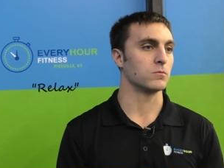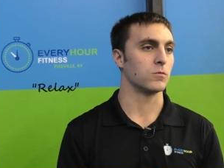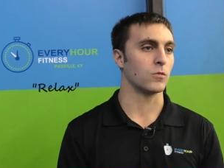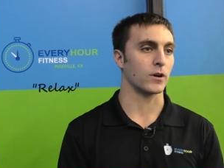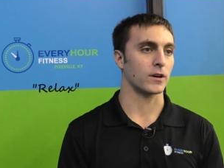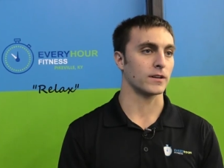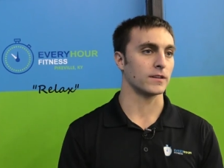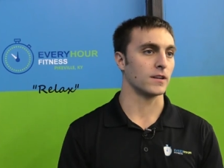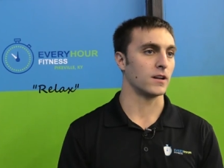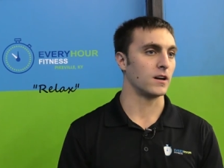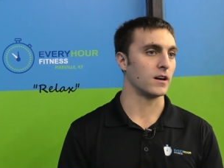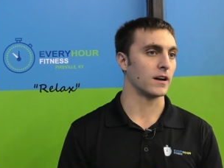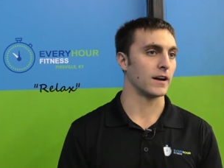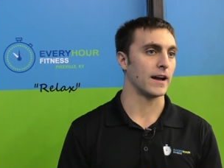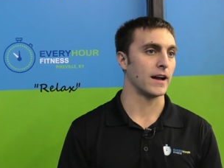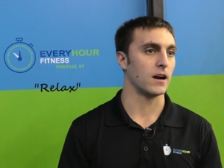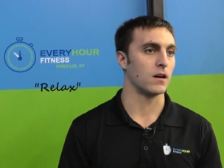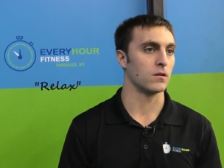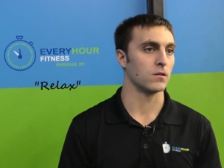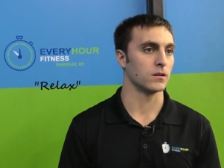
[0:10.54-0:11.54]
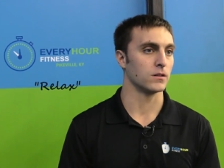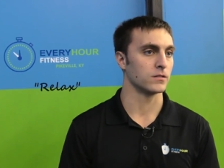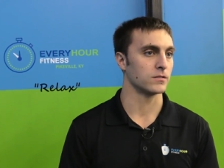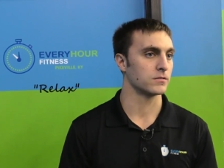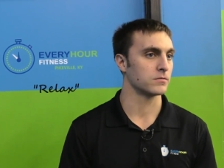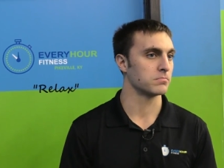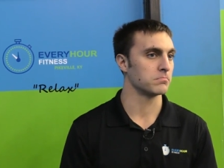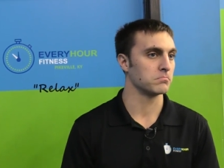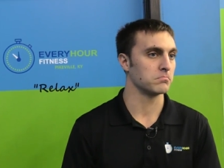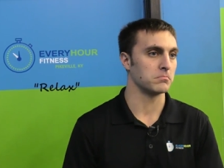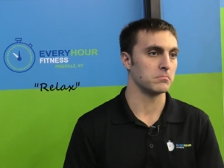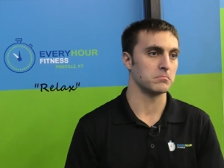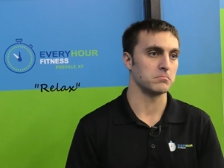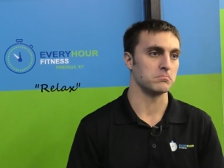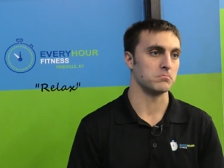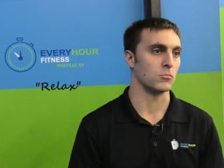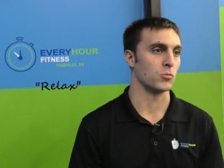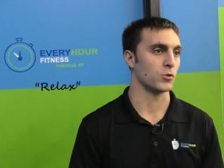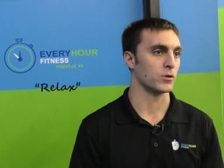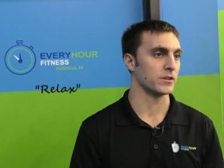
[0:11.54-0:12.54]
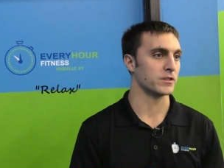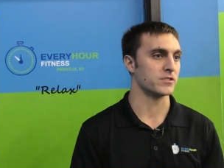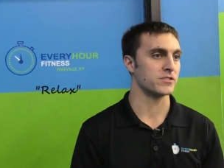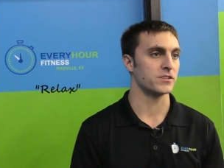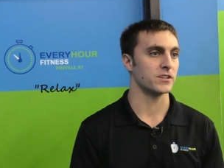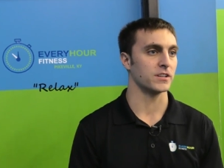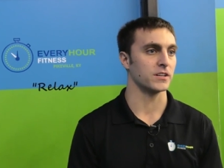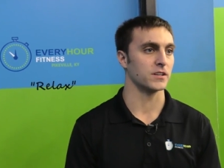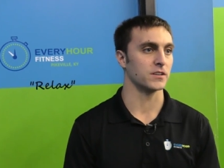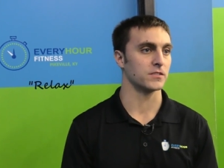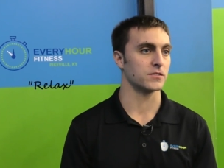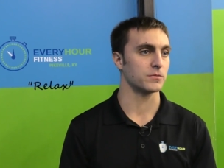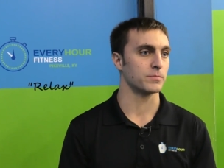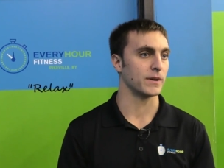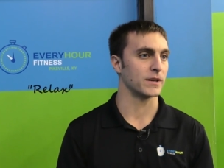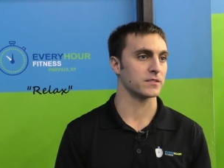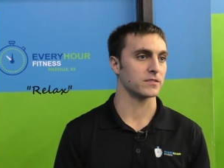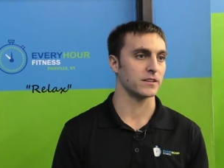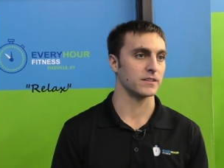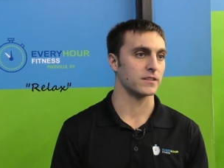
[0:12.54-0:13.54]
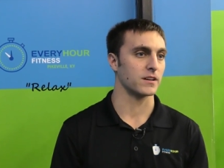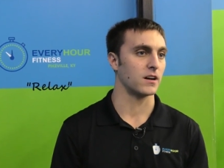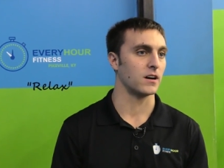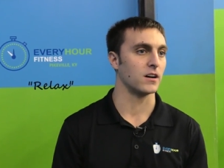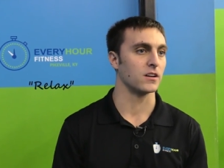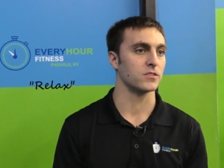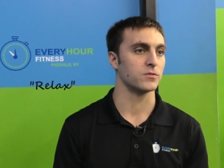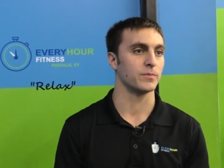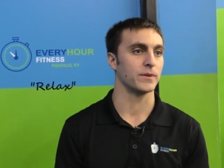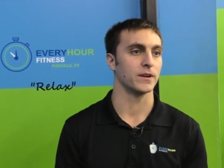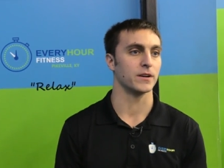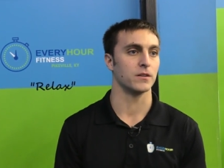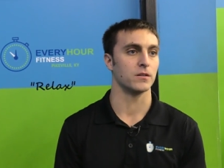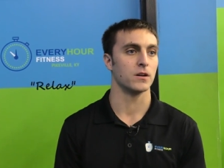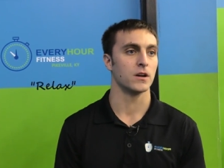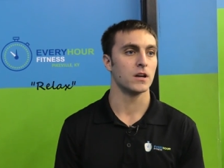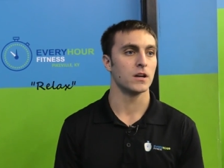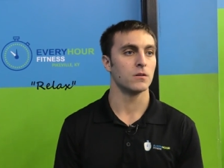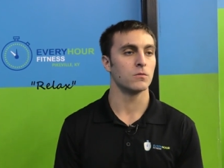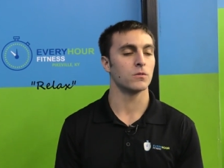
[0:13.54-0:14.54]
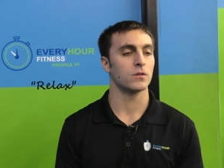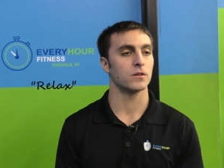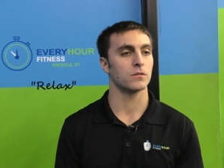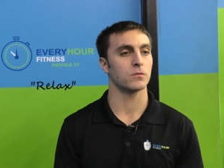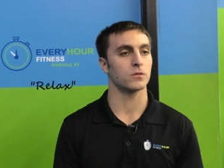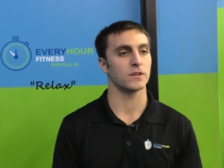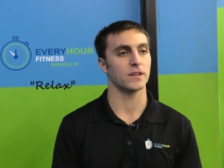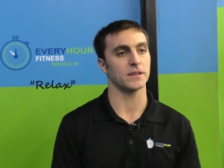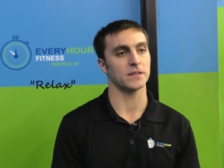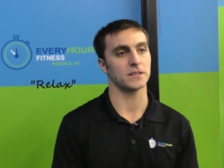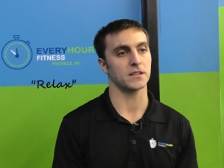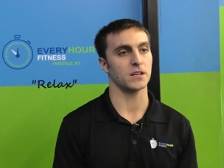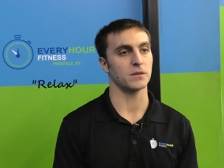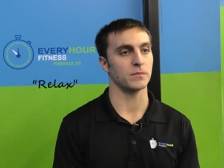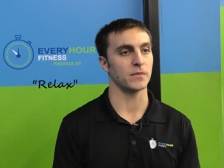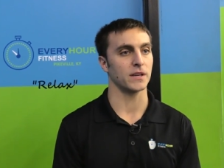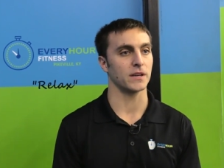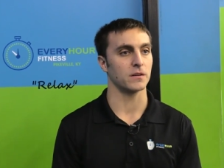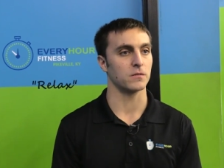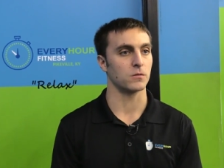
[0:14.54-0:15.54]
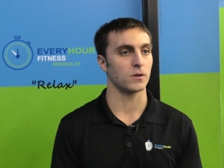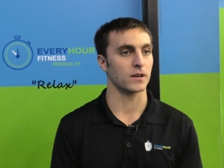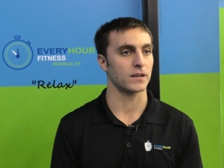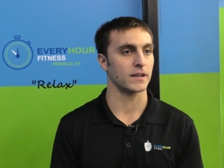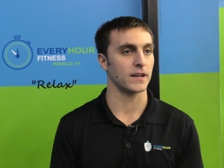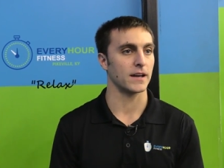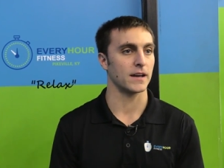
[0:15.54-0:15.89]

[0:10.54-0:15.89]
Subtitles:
working long hours, morning shifts, especially at the hospital. We wanted where they can come in and work